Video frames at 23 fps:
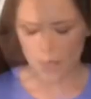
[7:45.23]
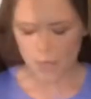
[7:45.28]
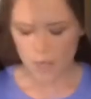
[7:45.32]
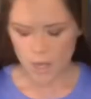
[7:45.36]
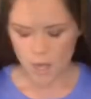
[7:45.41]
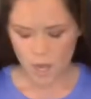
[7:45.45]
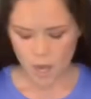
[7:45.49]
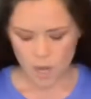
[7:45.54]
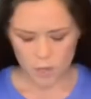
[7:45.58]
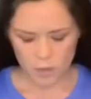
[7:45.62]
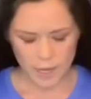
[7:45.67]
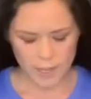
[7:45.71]

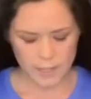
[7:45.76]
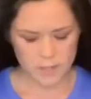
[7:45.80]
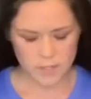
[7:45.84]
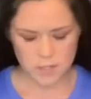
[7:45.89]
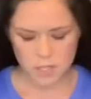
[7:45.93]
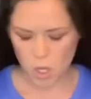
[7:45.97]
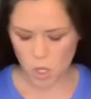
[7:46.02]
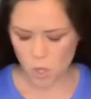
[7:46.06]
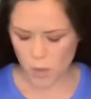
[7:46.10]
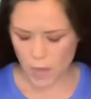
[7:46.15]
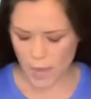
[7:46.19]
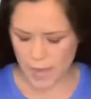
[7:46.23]
All right,
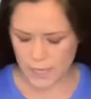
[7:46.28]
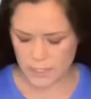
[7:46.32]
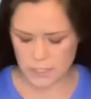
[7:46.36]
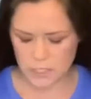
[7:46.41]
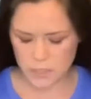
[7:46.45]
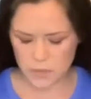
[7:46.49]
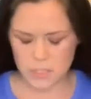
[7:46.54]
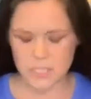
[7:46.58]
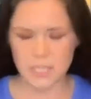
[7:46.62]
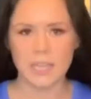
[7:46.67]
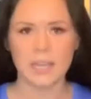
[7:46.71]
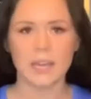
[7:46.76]
so as you
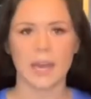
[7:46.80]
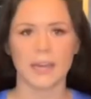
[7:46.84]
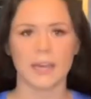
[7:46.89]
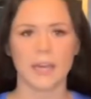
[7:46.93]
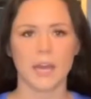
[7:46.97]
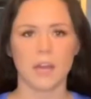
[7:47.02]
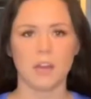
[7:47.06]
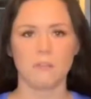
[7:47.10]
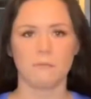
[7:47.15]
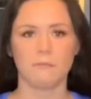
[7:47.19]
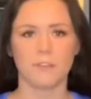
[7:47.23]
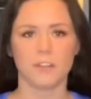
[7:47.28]
see, I
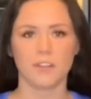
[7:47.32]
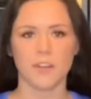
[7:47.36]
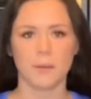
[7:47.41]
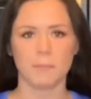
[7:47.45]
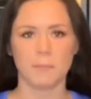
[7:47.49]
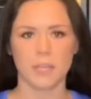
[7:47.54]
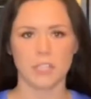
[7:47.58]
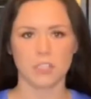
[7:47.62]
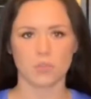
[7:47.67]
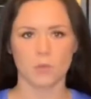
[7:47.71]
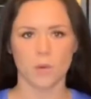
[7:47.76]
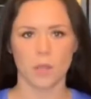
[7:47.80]
kind of filled up
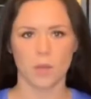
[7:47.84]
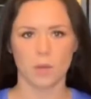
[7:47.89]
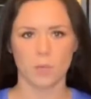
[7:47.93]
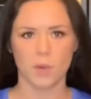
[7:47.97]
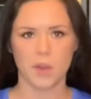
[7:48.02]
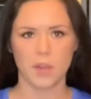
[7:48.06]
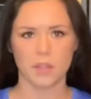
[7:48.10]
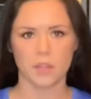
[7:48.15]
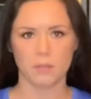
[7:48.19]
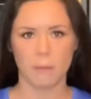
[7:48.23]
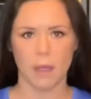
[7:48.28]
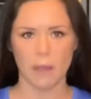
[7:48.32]
my tray
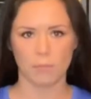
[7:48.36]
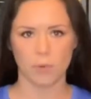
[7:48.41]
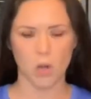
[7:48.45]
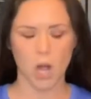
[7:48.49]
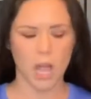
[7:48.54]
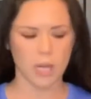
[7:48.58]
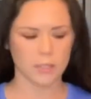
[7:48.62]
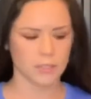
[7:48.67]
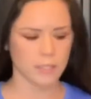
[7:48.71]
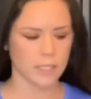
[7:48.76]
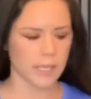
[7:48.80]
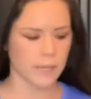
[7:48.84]
with my
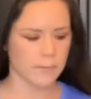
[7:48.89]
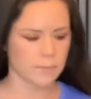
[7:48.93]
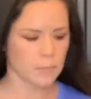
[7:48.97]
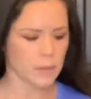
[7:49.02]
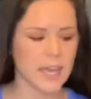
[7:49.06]
broccoli.